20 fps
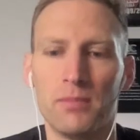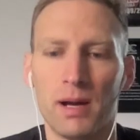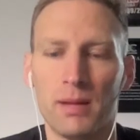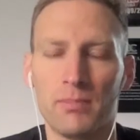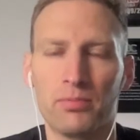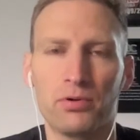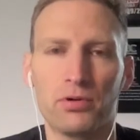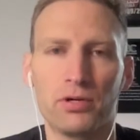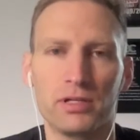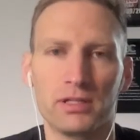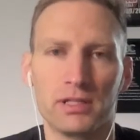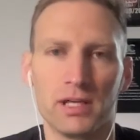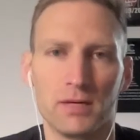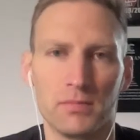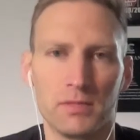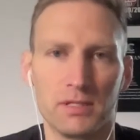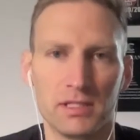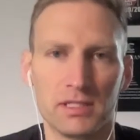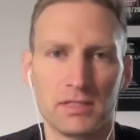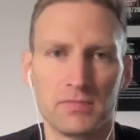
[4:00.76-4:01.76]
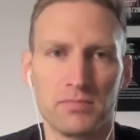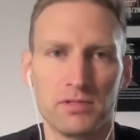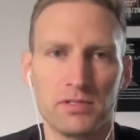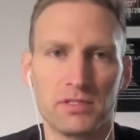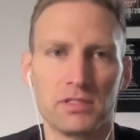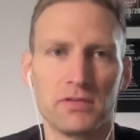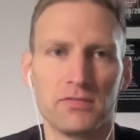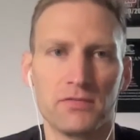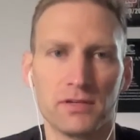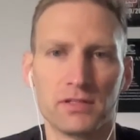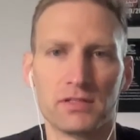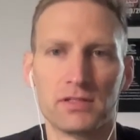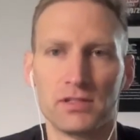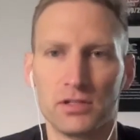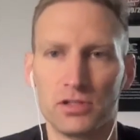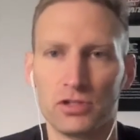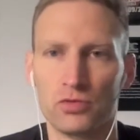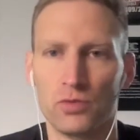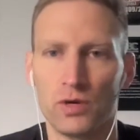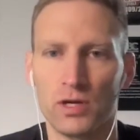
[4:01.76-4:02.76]
by putting them in specific
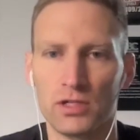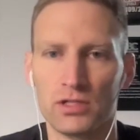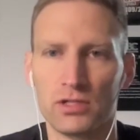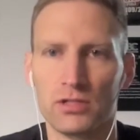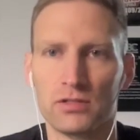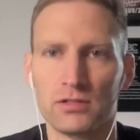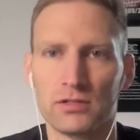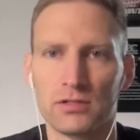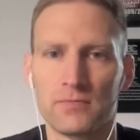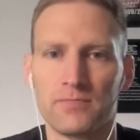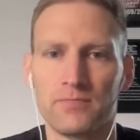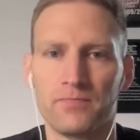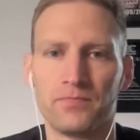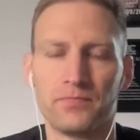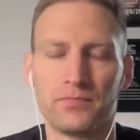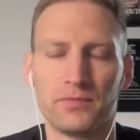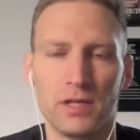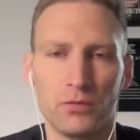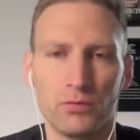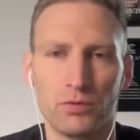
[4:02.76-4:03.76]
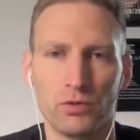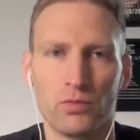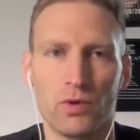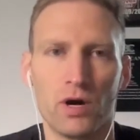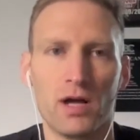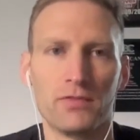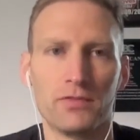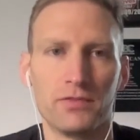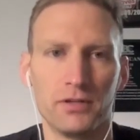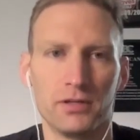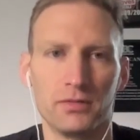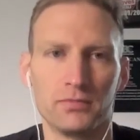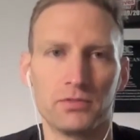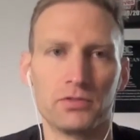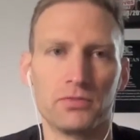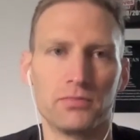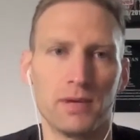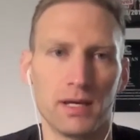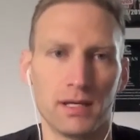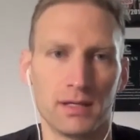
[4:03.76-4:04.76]
situations that we want them
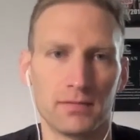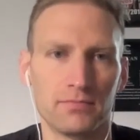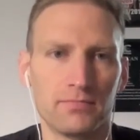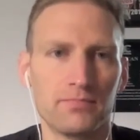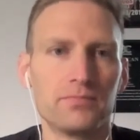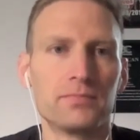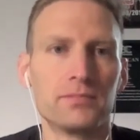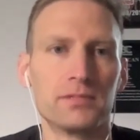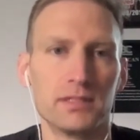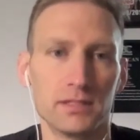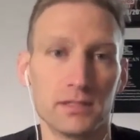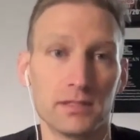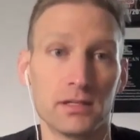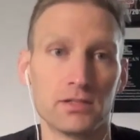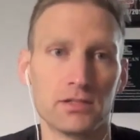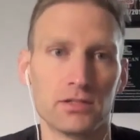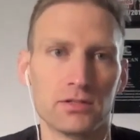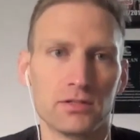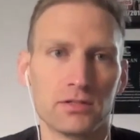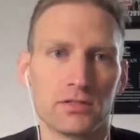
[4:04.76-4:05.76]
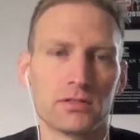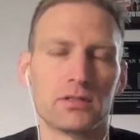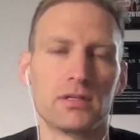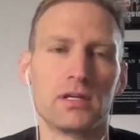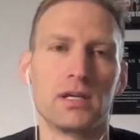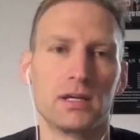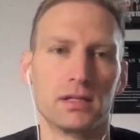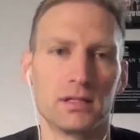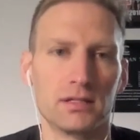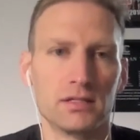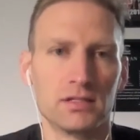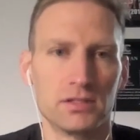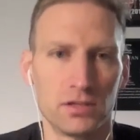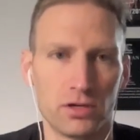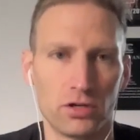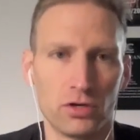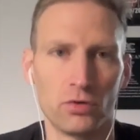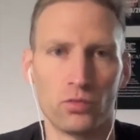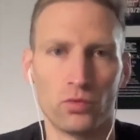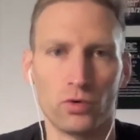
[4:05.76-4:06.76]
to make decisions and
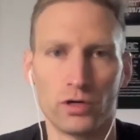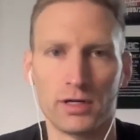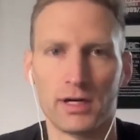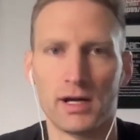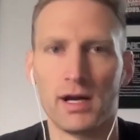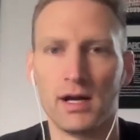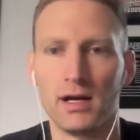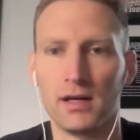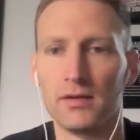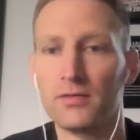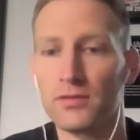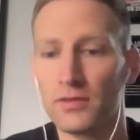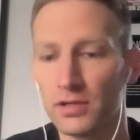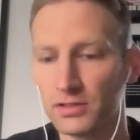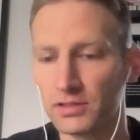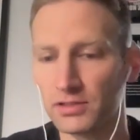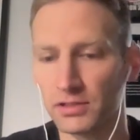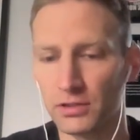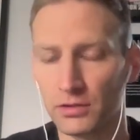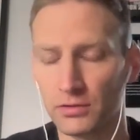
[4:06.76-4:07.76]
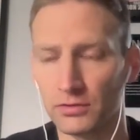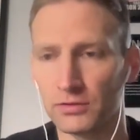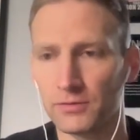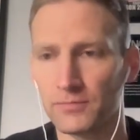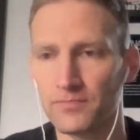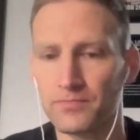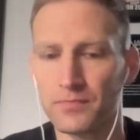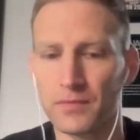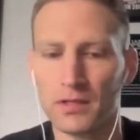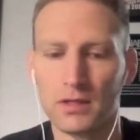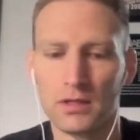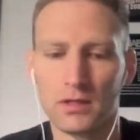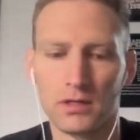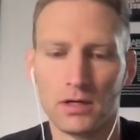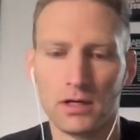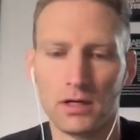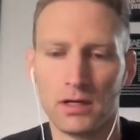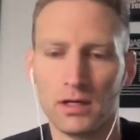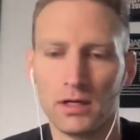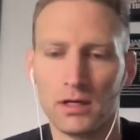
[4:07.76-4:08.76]
continue to work on their skills.
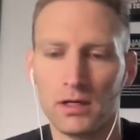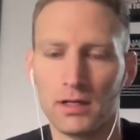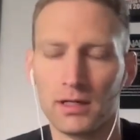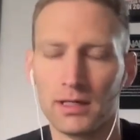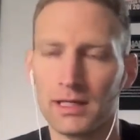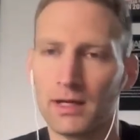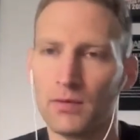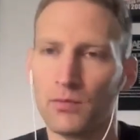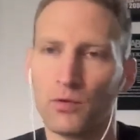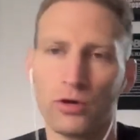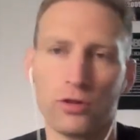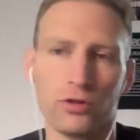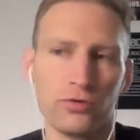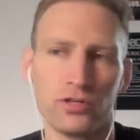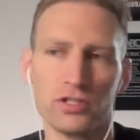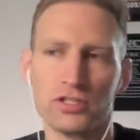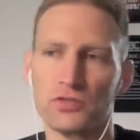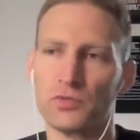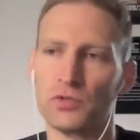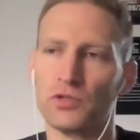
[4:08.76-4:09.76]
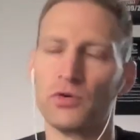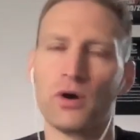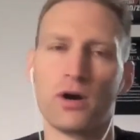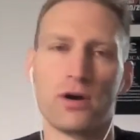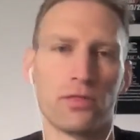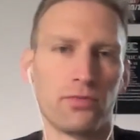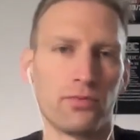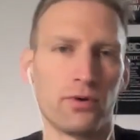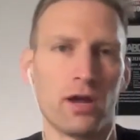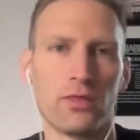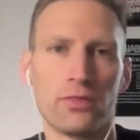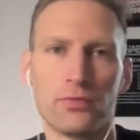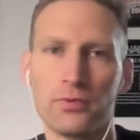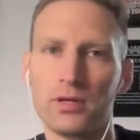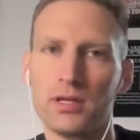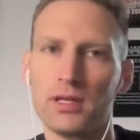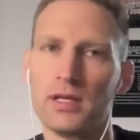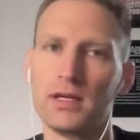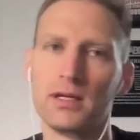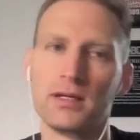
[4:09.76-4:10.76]
Again, one of the reasons we do our
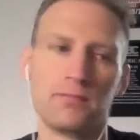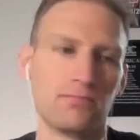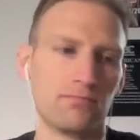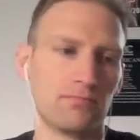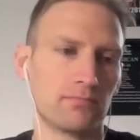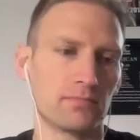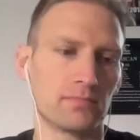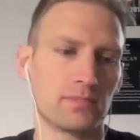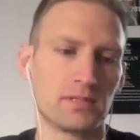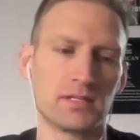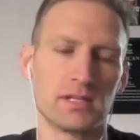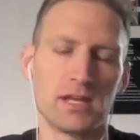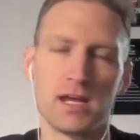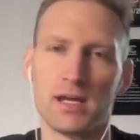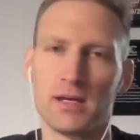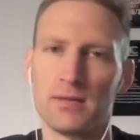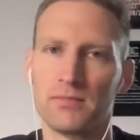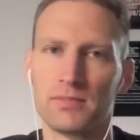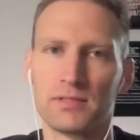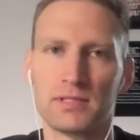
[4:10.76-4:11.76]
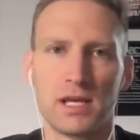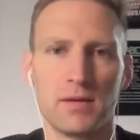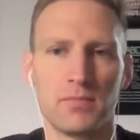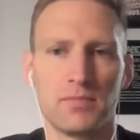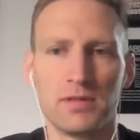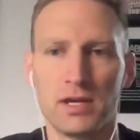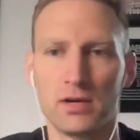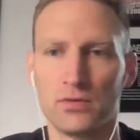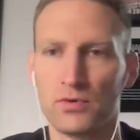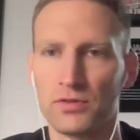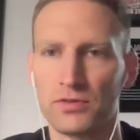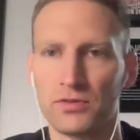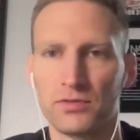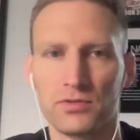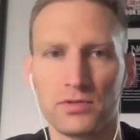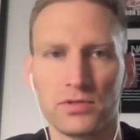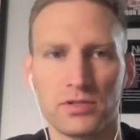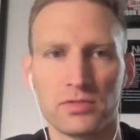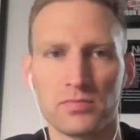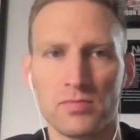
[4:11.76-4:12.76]
3-on-3 league, same thing with
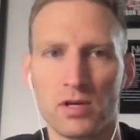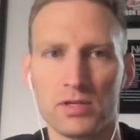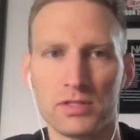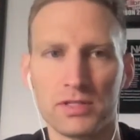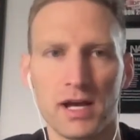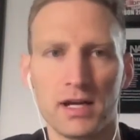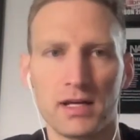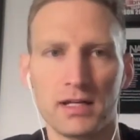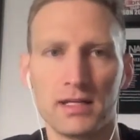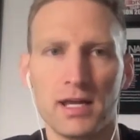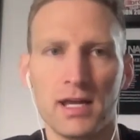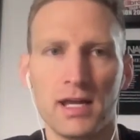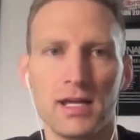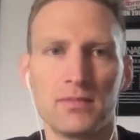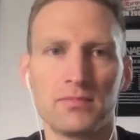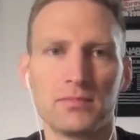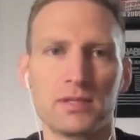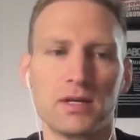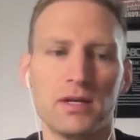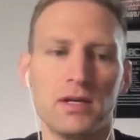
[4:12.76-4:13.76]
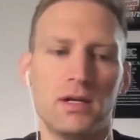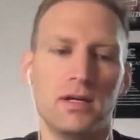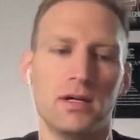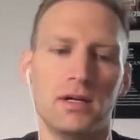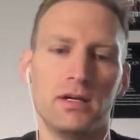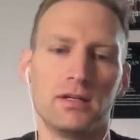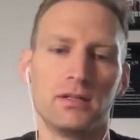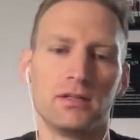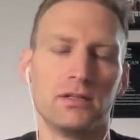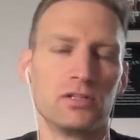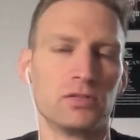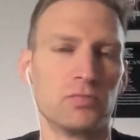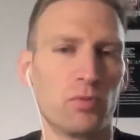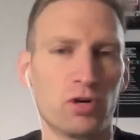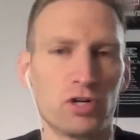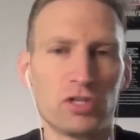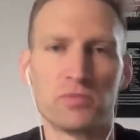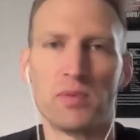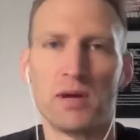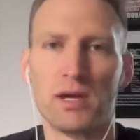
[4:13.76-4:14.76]
the small-sided games. There's
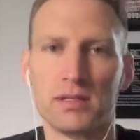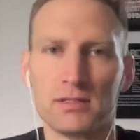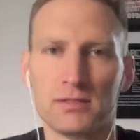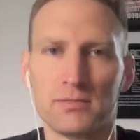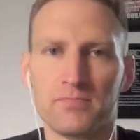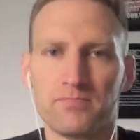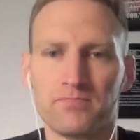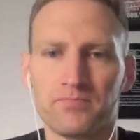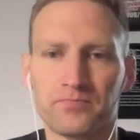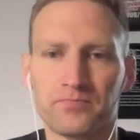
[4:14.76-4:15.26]
more space.